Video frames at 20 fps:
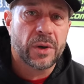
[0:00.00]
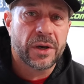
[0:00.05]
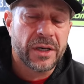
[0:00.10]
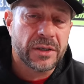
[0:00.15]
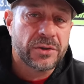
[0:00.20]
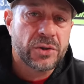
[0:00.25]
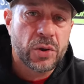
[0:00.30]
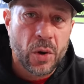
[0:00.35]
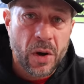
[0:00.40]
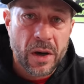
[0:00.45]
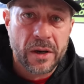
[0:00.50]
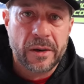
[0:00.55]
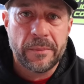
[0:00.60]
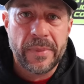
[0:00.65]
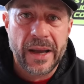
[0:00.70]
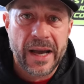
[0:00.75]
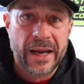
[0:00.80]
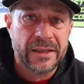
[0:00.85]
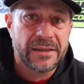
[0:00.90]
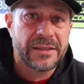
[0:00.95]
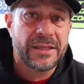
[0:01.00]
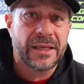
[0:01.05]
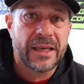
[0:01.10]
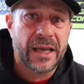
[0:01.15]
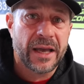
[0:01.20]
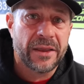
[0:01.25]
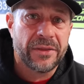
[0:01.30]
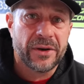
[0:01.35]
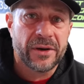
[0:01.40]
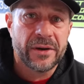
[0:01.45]
We're gonna talk about it
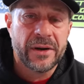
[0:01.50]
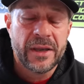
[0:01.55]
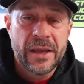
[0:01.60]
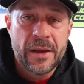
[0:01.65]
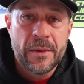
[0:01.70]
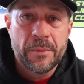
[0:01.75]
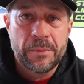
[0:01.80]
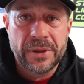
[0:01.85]
together.